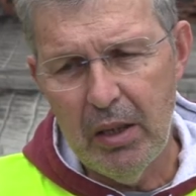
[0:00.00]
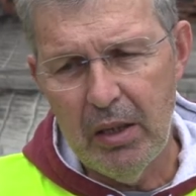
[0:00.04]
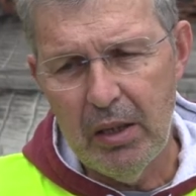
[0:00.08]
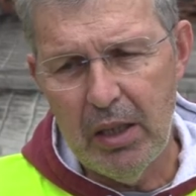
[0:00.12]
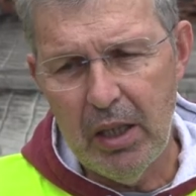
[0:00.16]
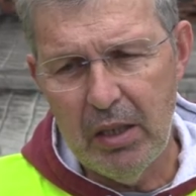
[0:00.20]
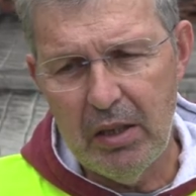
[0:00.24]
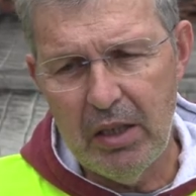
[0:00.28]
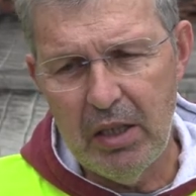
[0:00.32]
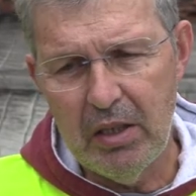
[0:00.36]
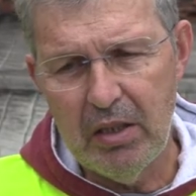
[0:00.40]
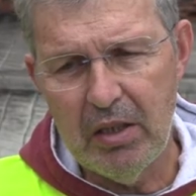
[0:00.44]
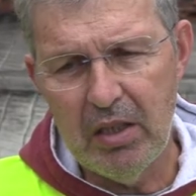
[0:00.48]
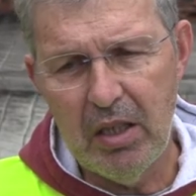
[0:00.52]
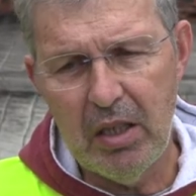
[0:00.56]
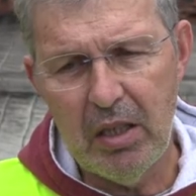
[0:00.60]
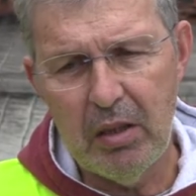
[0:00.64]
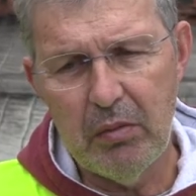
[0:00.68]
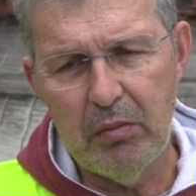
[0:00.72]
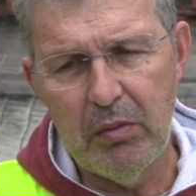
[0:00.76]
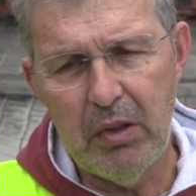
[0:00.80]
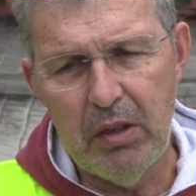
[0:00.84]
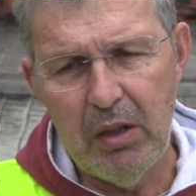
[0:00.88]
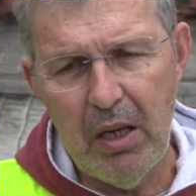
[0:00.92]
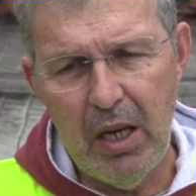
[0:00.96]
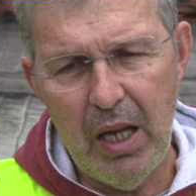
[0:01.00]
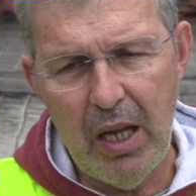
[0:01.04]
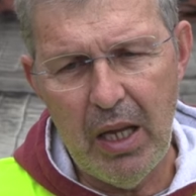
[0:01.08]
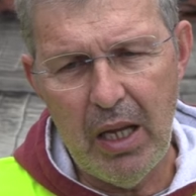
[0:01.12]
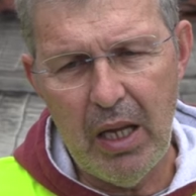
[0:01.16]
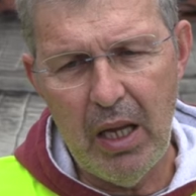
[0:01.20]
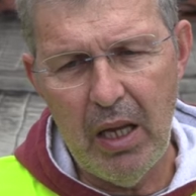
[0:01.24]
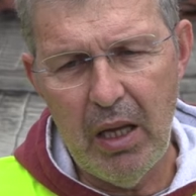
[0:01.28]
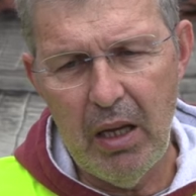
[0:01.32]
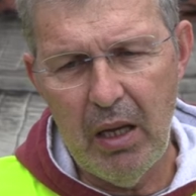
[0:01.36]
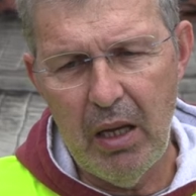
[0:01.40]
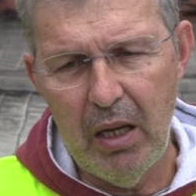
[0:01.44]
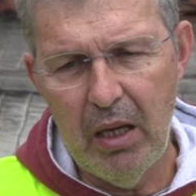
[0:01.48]
That is a, like
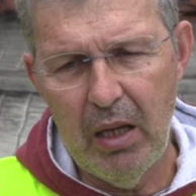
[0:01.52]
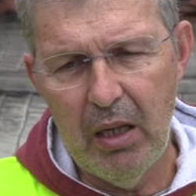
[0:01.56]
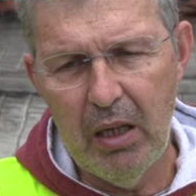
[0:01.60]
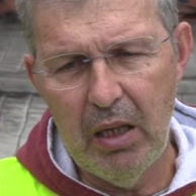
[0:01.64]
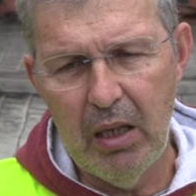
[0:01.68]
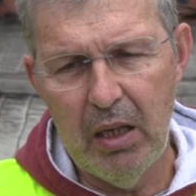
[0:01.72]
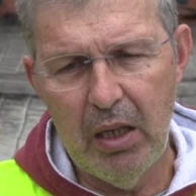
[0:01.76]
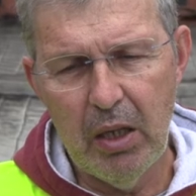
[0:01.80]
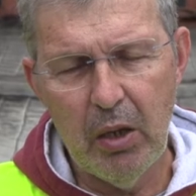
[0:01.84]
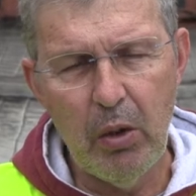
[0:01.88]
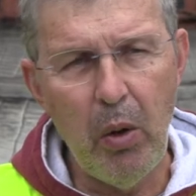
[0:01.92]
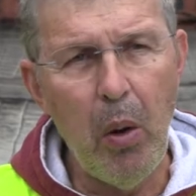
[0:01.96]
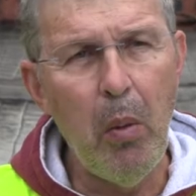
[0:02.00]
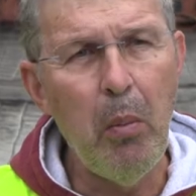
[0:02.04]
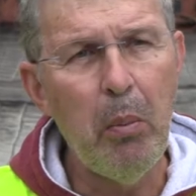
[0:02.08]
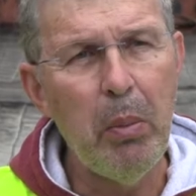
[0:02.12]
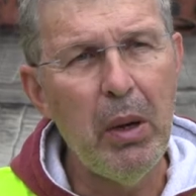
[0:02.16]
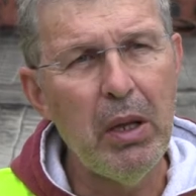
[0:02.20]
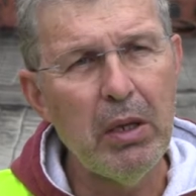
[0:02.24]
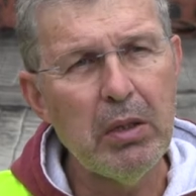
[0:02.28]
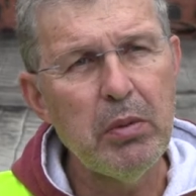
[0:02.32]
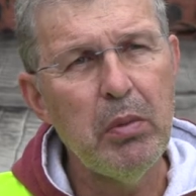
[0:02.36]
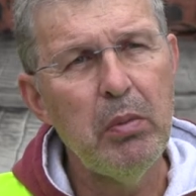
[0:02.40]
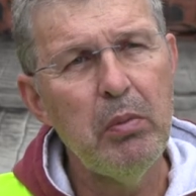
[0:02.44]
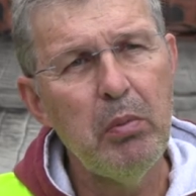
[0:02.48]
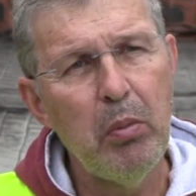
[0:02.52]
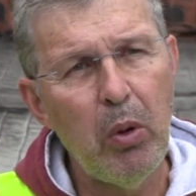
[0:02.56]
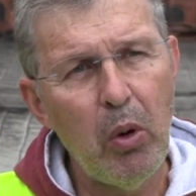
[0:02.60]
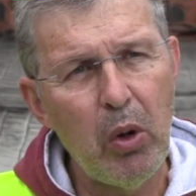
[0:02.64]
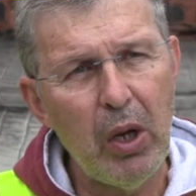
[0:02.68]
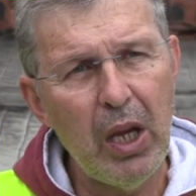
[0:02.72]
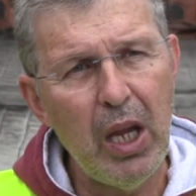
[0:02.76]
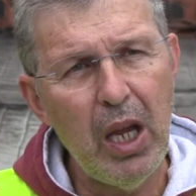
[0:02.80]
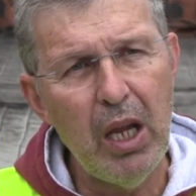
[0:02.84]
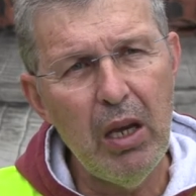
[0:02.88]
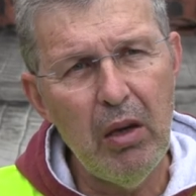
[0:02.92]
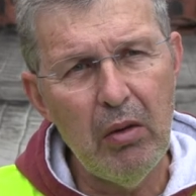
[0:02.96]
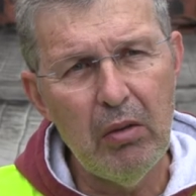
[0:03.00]
a, a complex
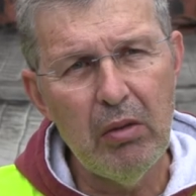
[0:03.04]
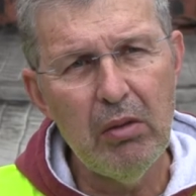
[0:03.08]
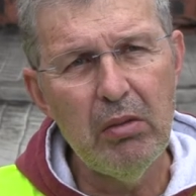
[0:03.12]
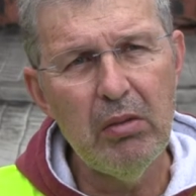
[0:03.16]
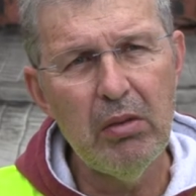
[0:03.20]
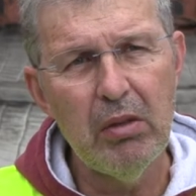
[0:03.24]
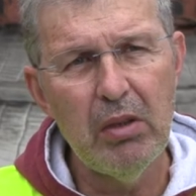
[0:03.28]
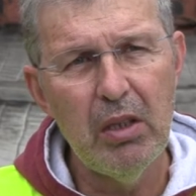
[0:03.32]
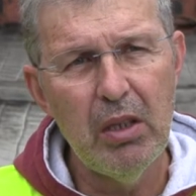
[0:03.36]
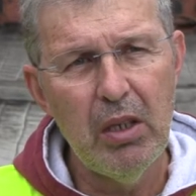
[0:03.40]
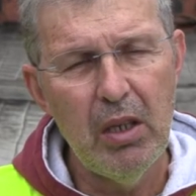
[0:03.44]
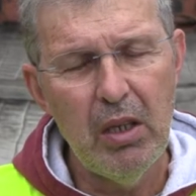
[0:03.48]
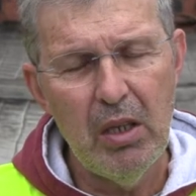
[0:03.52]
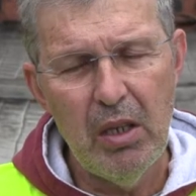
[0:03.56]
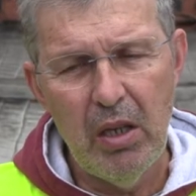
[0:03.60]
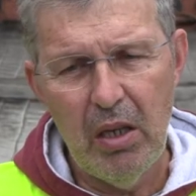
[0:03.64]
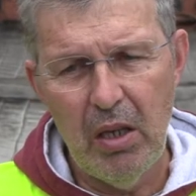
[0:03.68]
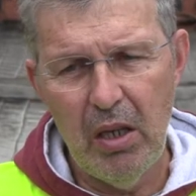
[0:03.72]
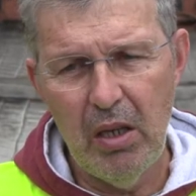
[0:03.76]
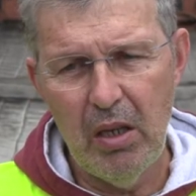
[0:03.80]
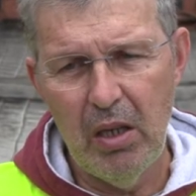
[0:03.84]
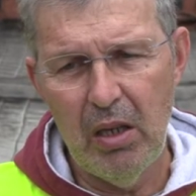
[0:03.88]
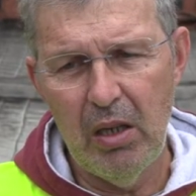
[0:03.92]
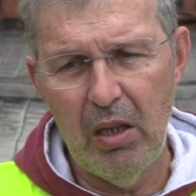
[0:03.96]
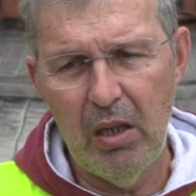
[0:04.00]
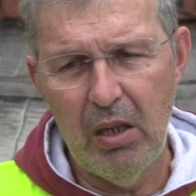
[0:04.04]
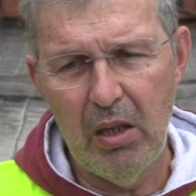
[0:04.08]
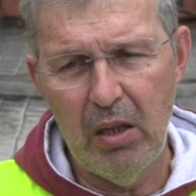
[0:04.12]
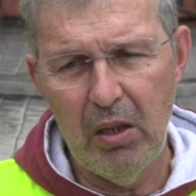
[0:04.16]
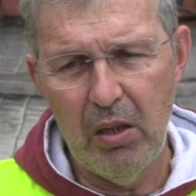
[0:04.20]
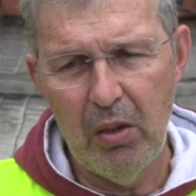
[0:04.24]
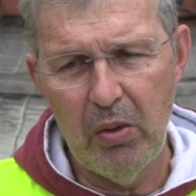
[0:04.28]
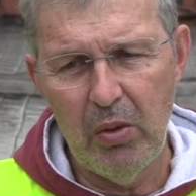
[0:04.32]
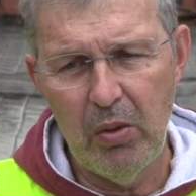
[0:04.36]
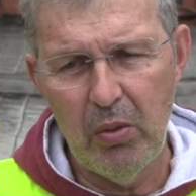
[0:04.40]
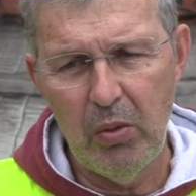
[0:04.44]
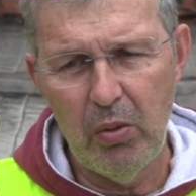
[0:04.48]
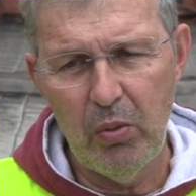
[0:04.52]
volcano uh,
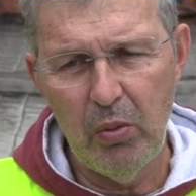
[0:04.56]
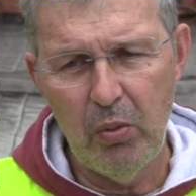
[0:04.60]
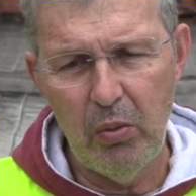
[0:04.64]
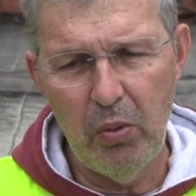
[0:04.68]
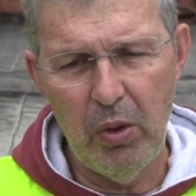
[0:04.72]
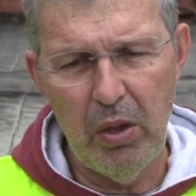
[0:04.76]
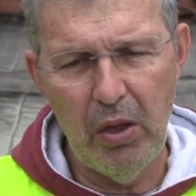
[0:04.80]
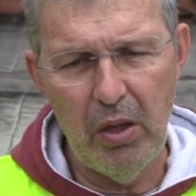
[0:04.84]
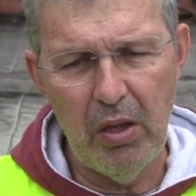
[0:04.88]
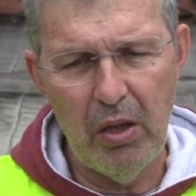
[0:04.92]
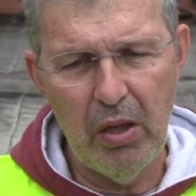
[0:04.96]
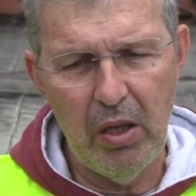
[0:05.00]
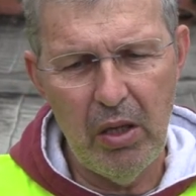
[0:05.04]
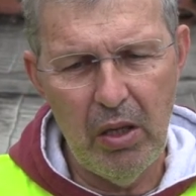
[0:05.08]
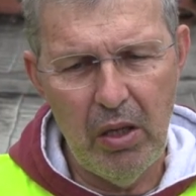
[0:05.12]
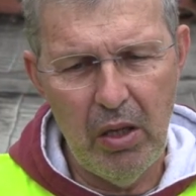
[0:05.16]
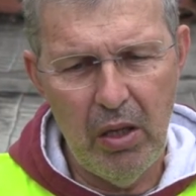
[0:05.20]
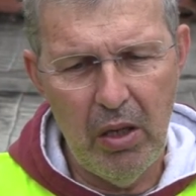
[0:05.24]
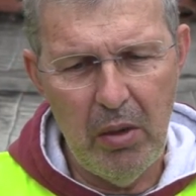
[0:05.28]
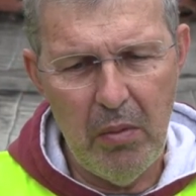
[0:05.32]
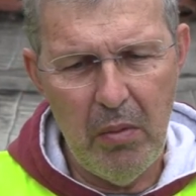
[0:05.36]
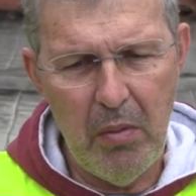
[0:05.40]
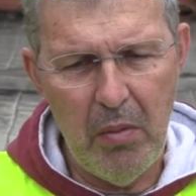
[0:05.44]
with uh,